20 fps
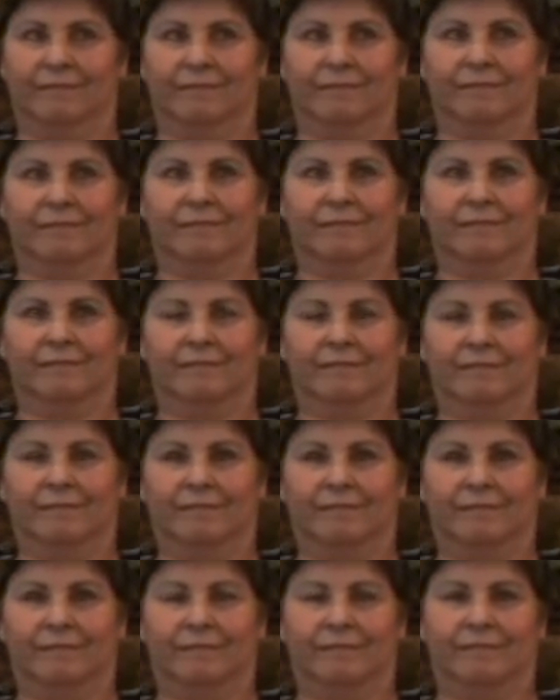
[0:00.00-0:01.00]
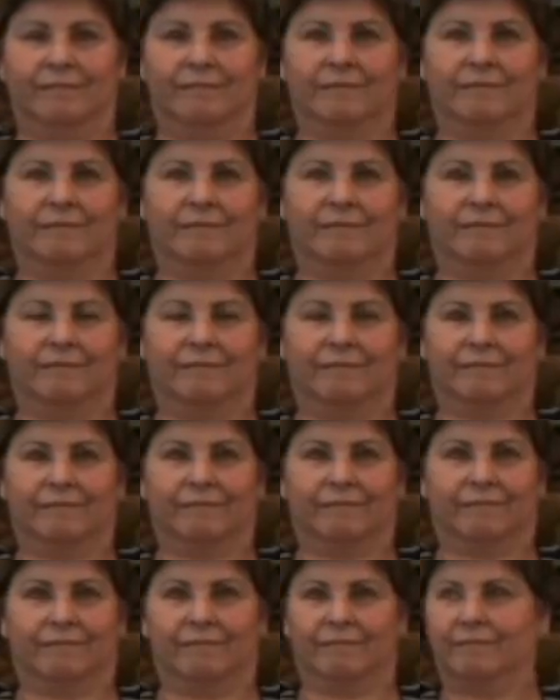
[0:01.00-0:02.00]

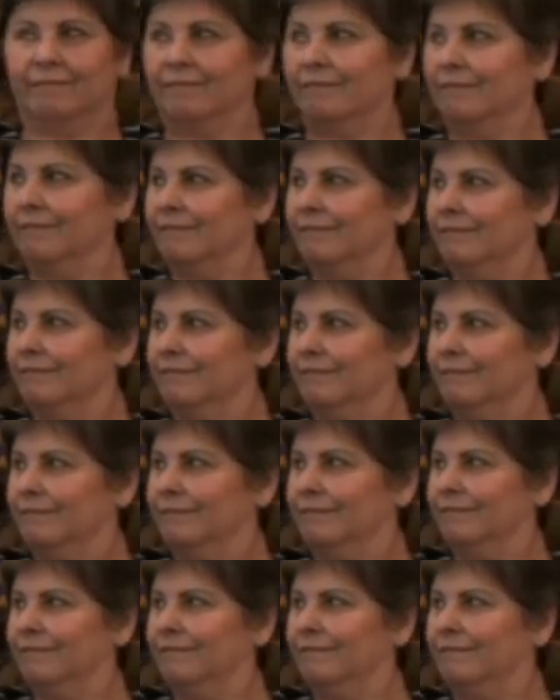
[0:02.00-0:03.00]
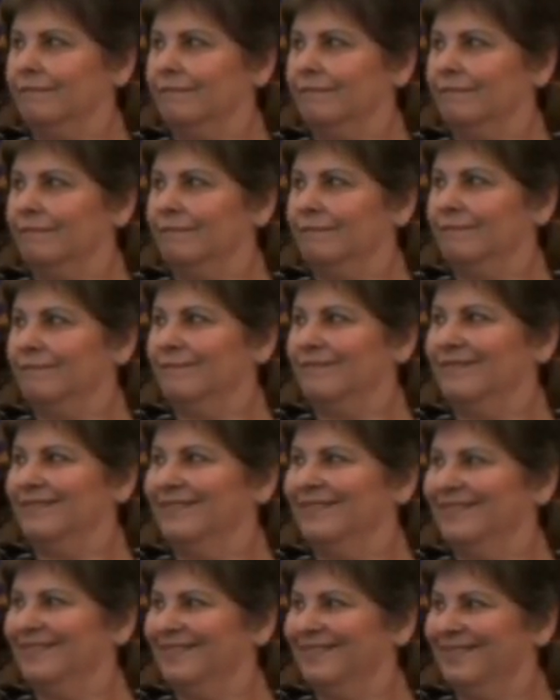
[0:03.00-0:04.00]

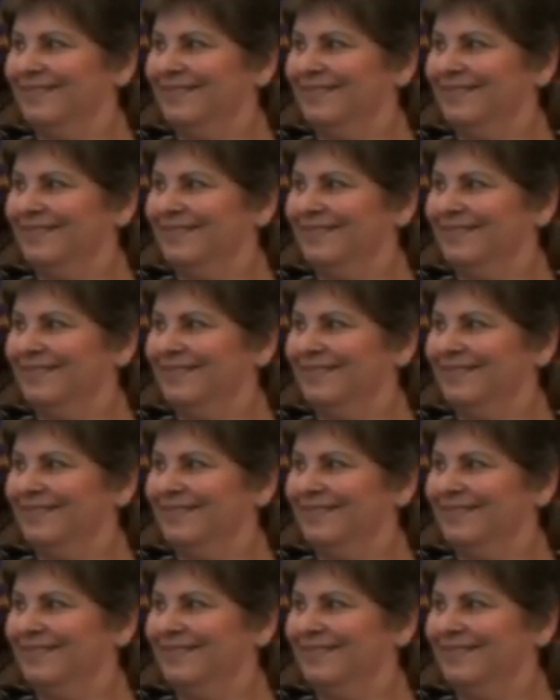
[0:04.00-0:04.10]
(not speaking)